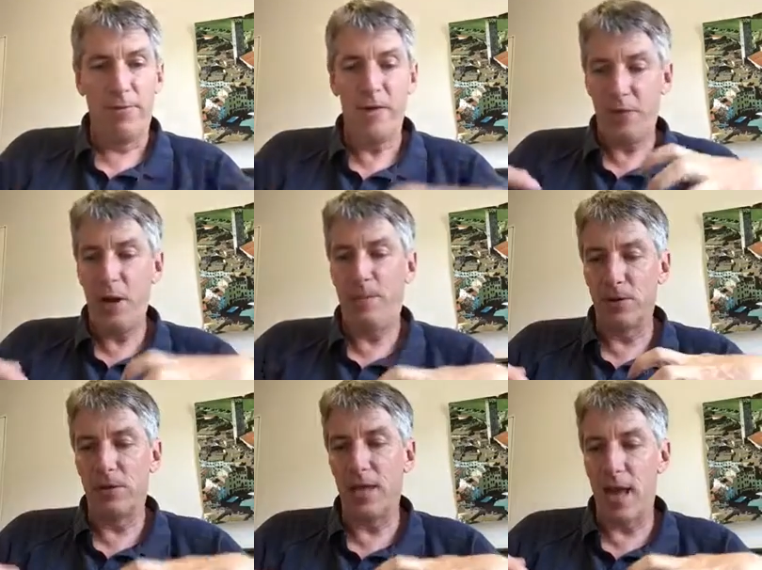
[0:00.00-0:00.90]

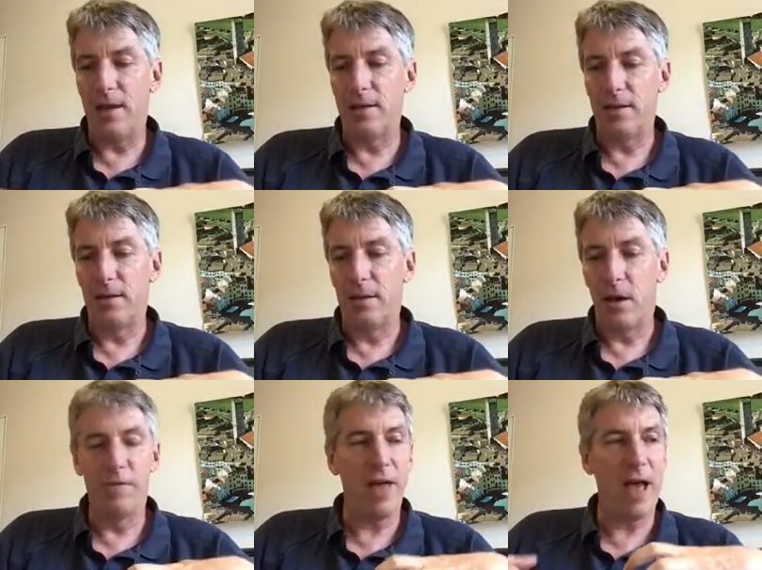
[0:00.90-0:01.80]
50%
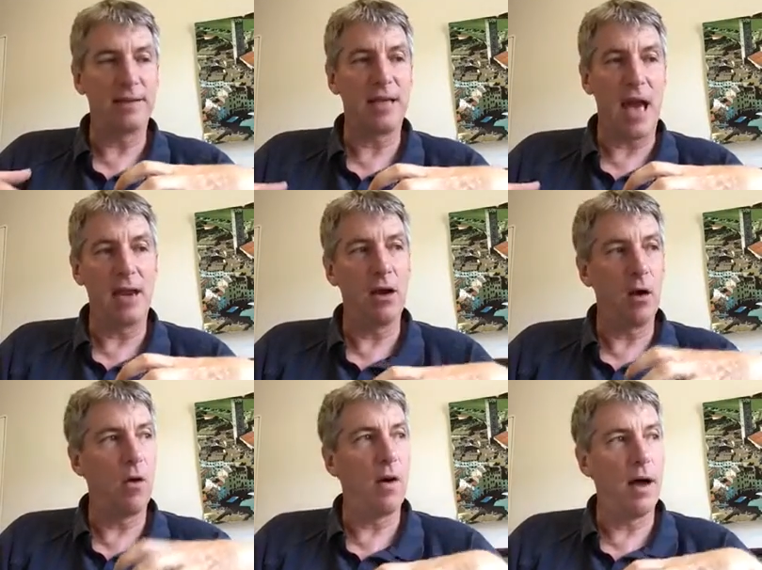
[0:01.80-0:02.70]
of that's got to
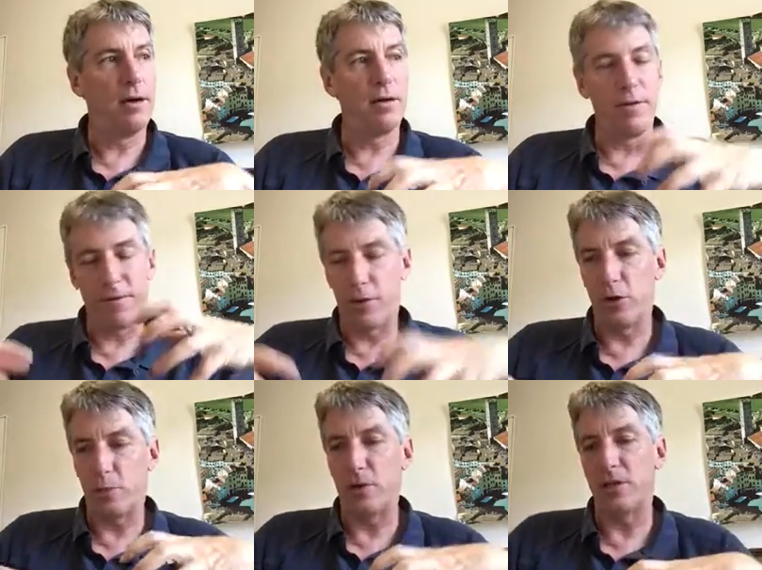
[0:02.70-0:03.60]
go under the
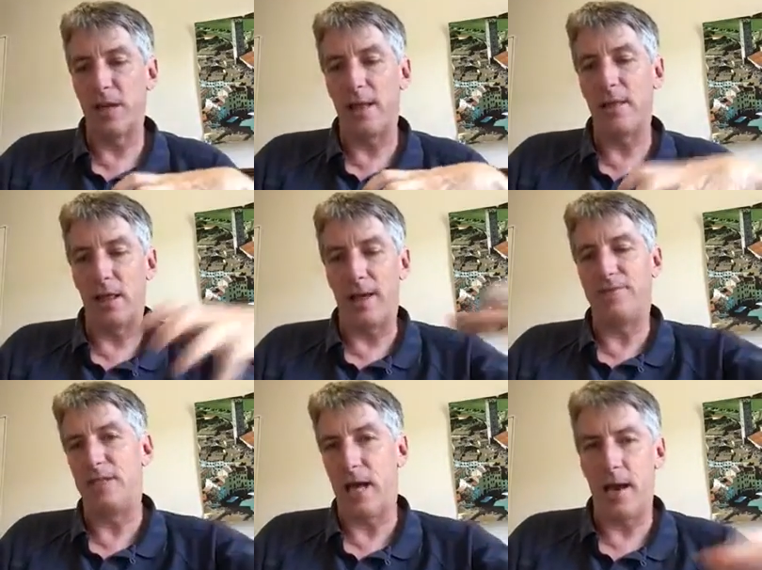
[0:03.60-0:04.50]
first person on the
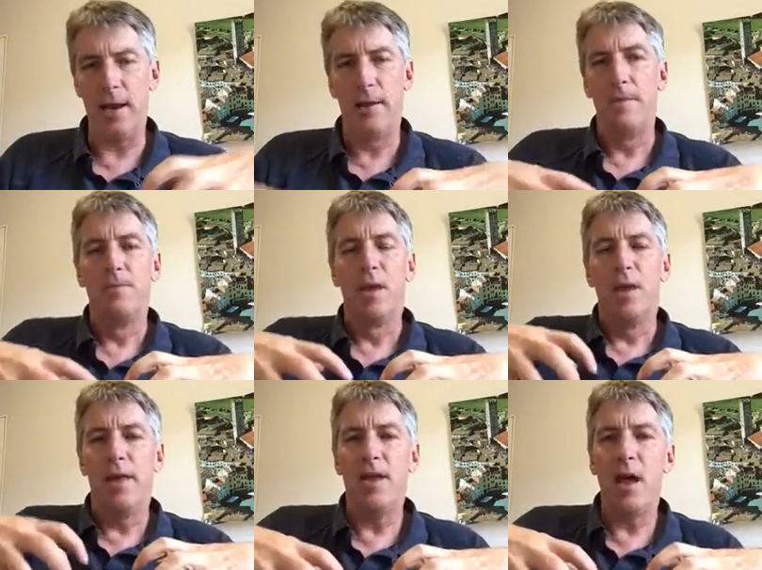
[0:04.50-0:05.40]
left side,
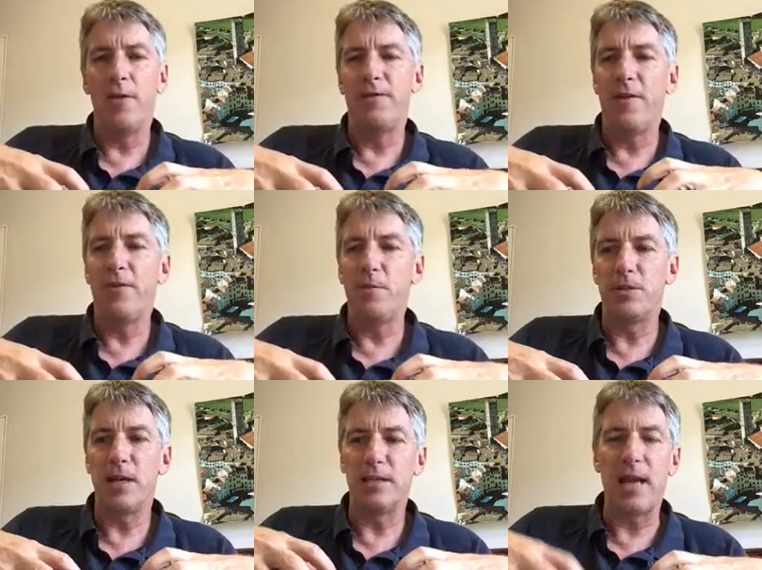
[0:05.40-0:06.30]
and the other
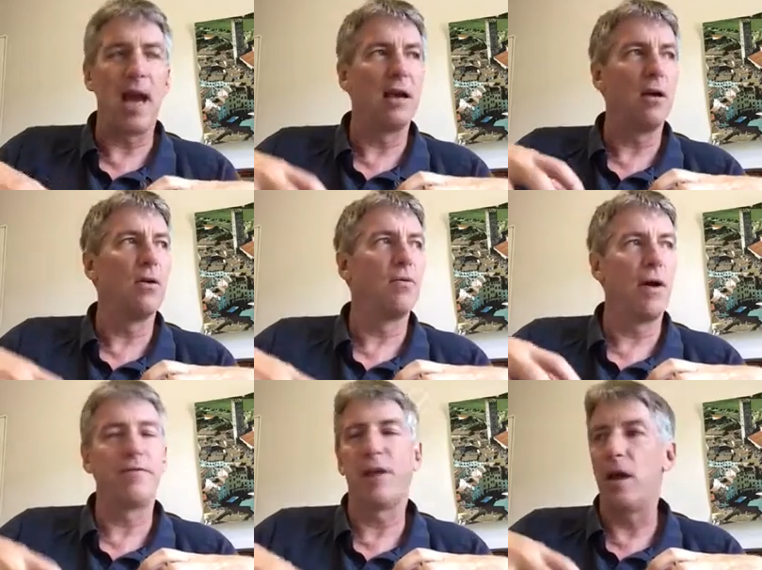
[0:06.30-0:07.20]
50%'s got to go
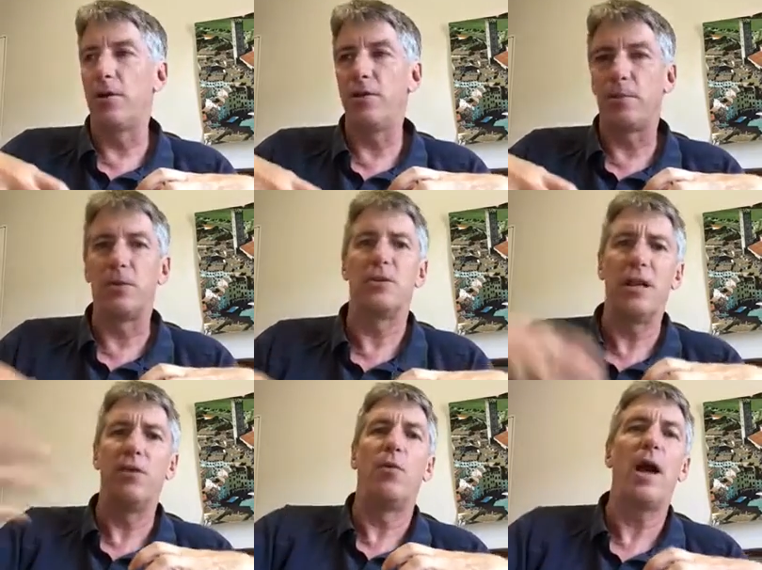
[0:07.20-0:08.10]
roughly under the person
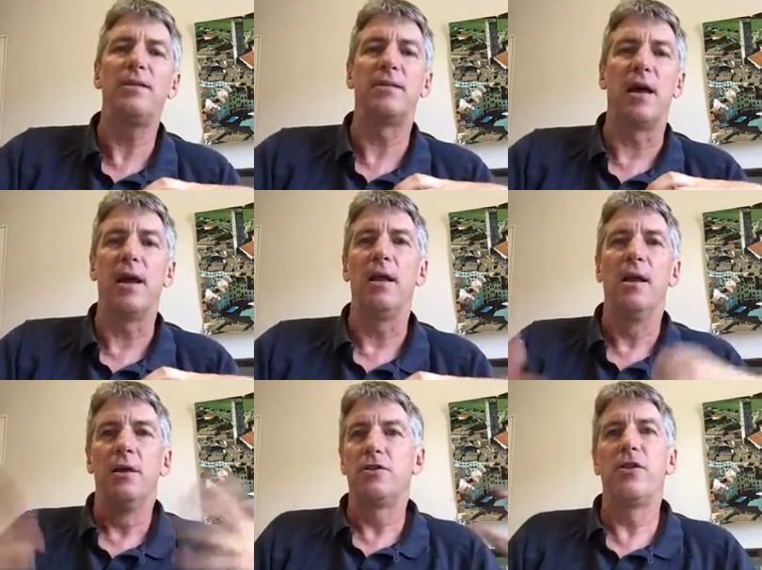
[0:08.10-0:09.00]
on the right side.
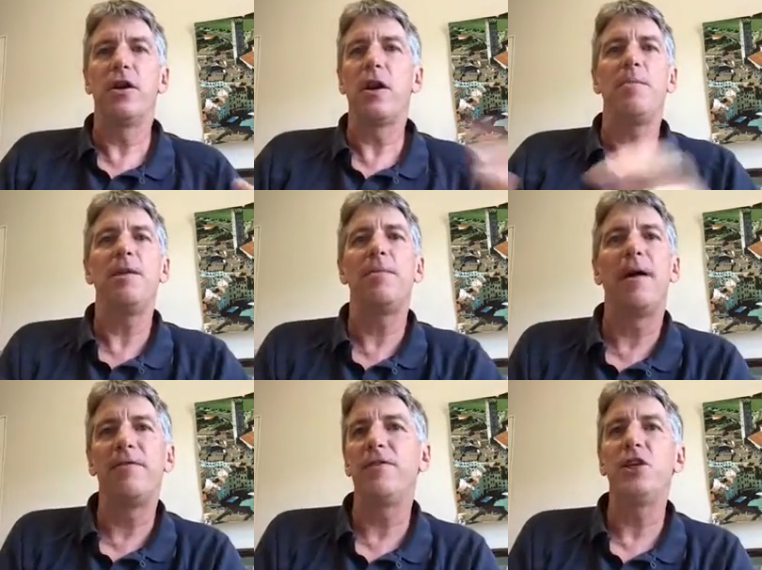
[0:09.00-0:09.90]
So they're going to be the
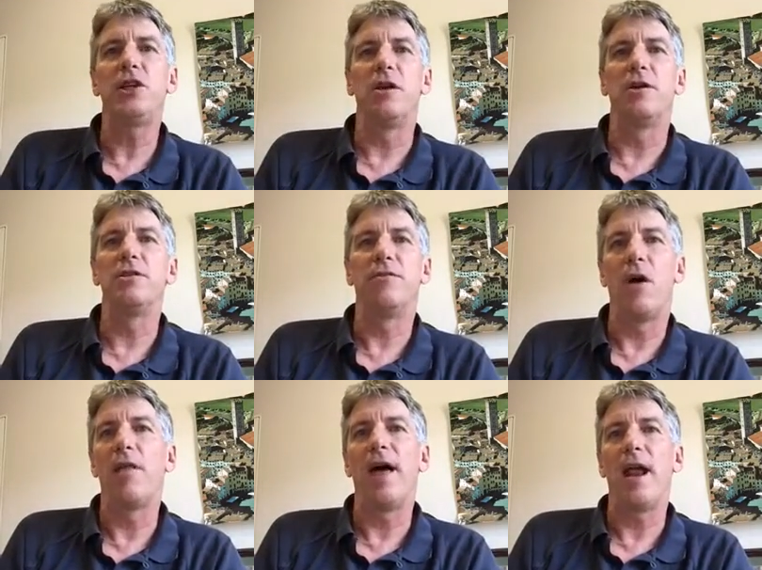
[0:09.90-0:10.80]
beneficiaries of
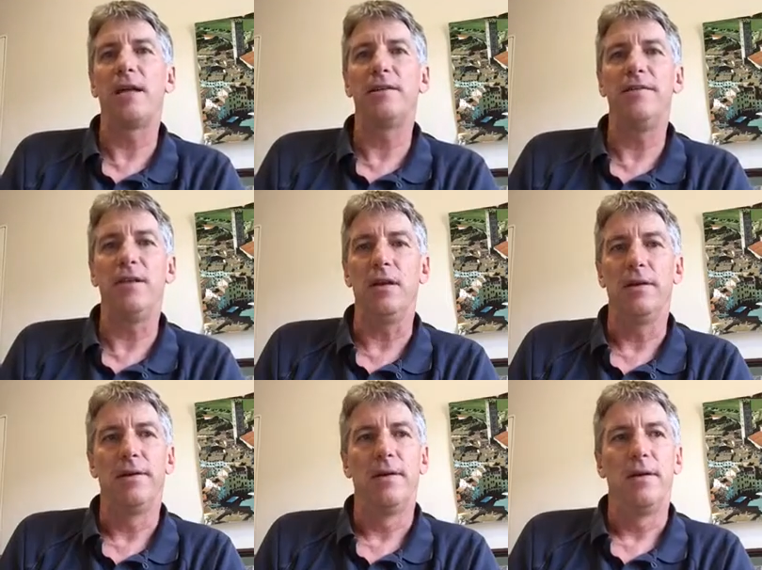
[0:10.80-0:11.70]
all that activity.
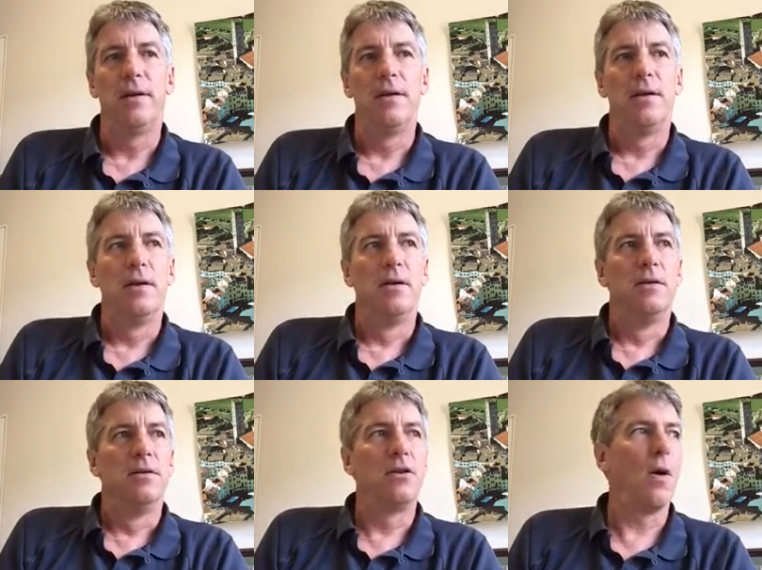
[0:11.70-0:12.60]

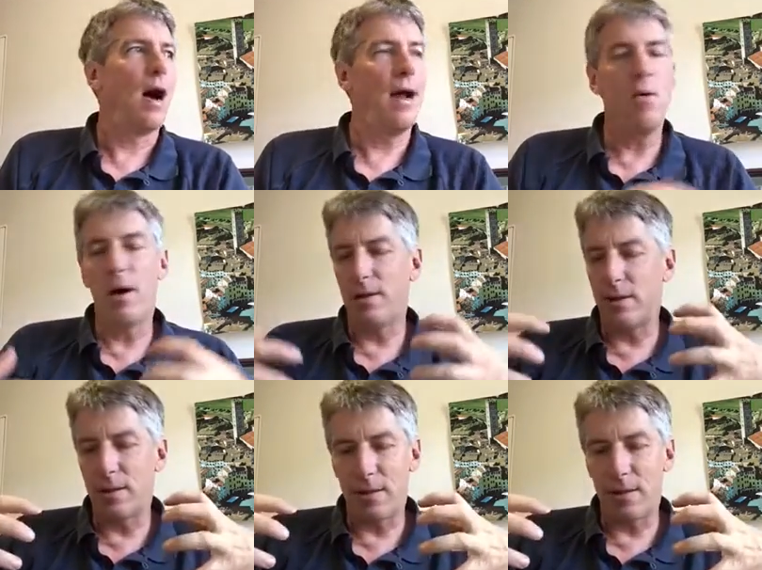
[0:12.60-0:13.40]
So I want